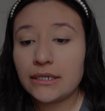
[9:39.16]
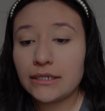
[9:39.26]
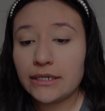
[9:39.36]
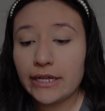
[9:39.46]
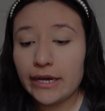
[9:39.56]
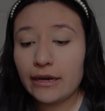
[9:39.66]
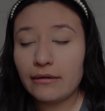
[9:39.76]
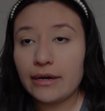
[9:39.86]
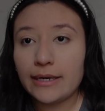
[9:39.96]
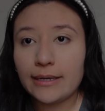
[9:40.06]

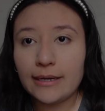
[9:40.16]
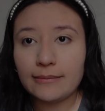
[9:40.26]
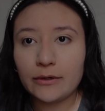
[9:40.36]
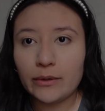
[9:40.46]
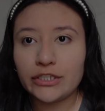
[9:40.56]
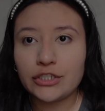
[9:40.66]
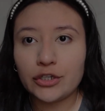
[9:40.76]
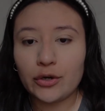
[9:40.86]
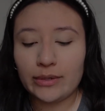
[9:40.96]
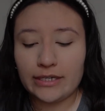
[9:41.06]
Now I am going to
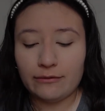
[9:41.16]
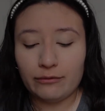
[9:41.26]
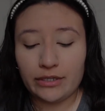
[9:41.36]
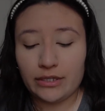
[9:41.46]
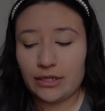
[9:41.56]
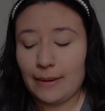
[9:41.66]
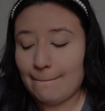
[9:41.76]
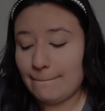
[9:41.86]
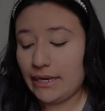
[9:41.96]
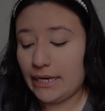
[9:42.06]
go in with
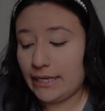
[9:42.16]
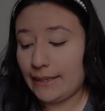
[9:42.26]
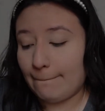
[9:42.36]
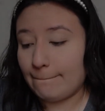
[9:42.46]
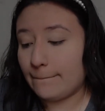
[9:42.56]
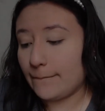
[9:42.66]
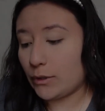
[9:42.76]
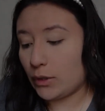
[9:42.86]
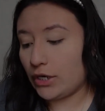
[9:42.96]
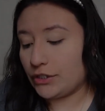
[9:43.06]
my
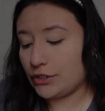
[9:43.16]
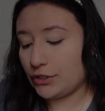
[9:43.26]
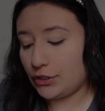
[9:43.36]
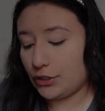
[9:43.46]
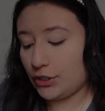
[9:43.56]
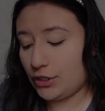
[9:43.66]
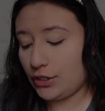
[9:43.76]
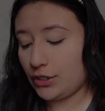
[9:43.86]
bronzer.